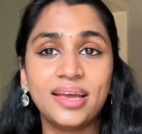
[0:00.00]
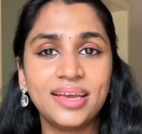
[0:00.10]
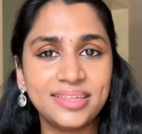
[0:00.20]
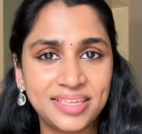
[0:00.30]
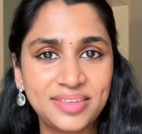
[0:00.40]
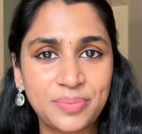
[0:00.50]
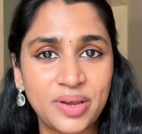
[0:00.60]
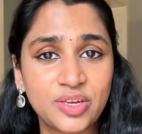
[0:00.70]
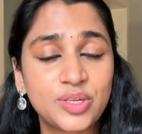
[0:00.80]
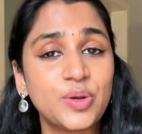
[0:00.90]
In these
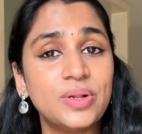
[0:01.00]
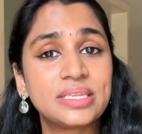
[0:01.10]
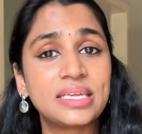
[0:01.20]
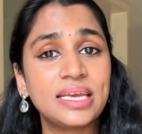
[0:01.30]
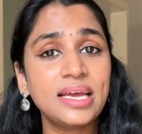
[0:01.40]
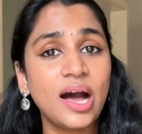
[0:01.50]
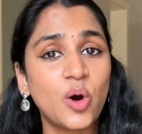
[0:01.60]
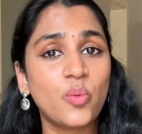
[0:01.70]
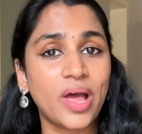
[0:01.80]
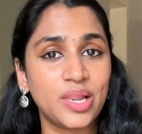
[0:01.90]
images, you will see
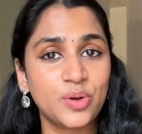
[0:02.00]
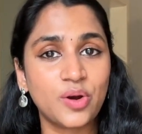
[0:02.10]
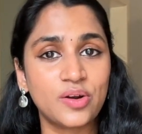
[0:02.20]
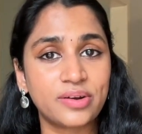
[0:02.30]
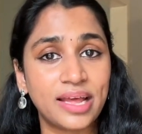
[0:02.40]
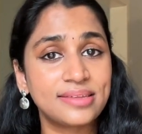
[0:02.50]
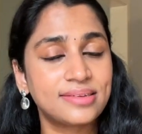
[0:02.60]
how value contrast